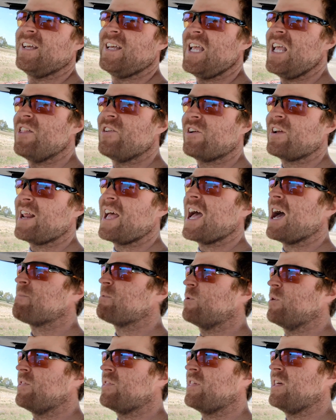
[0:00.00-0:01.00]
Either can
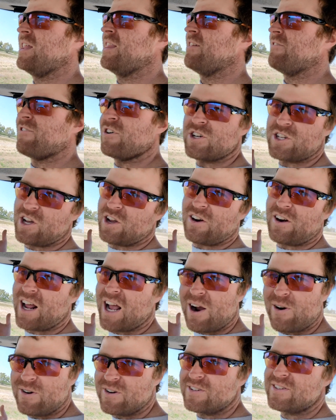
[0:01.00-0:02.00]
happen within the first 100
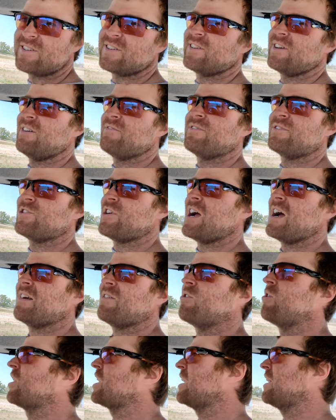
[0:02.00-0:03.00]
hours of the
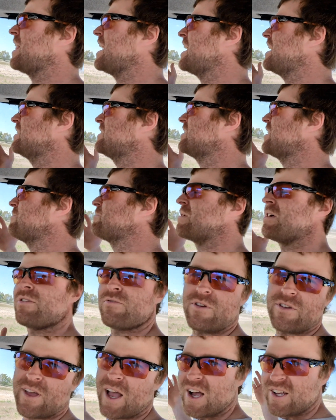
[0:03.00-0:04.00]
tractor, or it can last up to
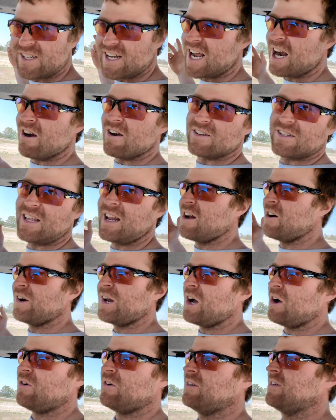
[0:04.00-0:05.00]
3,000 hours. They don't
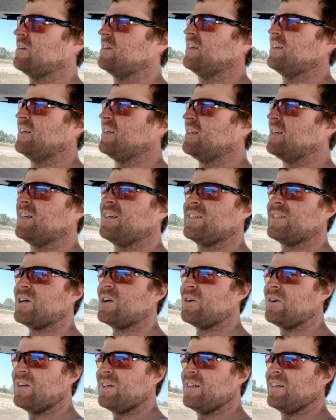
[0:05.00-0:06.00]
know.
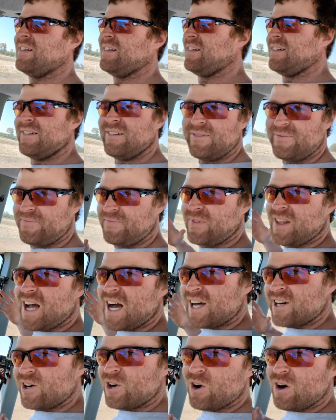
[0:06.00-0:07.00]
So
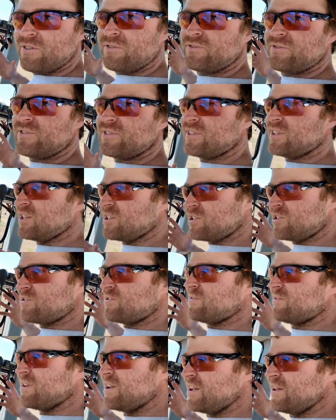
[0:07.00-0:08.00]
I don't know if this.
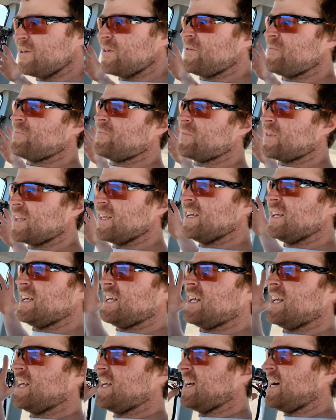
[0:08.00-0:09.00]

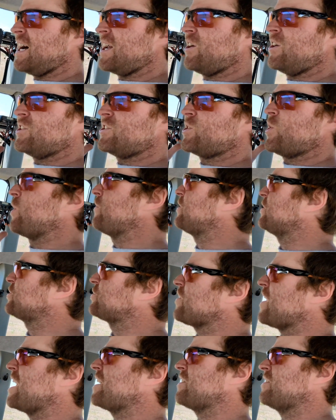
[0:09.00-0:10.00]
I don't just know if this
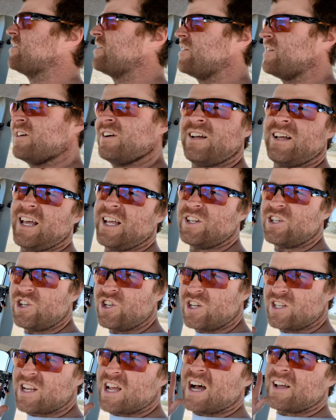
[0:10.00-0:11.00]
tractor engine
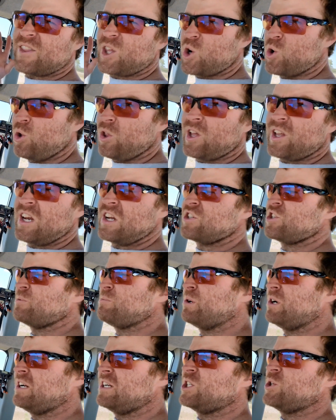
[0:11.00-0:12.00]
just got the coolant conditioner
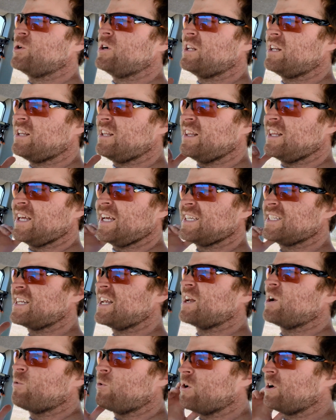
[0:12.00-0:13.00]
put into it and the
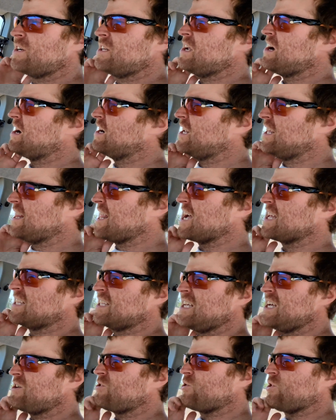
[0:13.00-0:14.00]
extended warranty on it, and that's
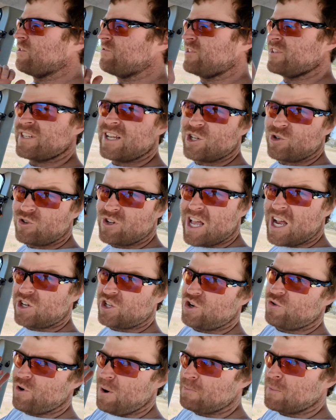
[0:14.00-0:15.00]
it, or if the sensor's
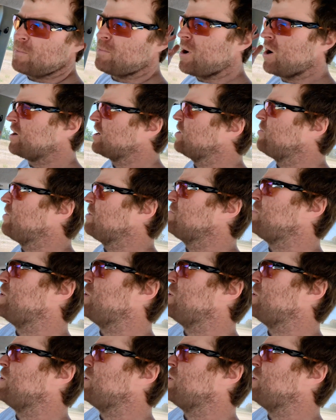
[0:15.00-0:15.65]
actually ripped apart at one